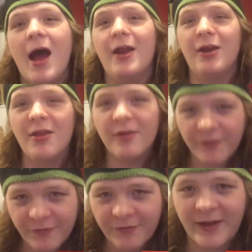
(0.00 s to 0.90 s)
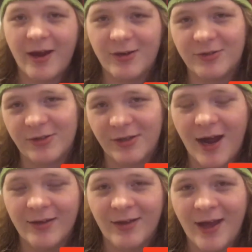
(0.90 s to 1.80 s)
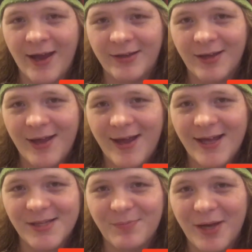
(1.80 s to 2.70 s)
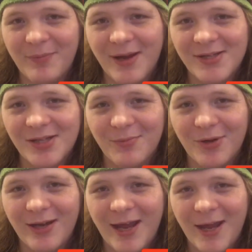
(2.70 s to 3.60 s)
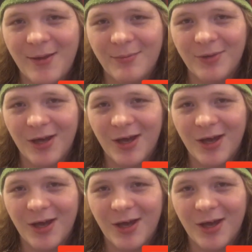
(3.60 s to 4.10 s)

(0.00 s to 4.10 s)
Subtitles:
Another character I liked is played by someone named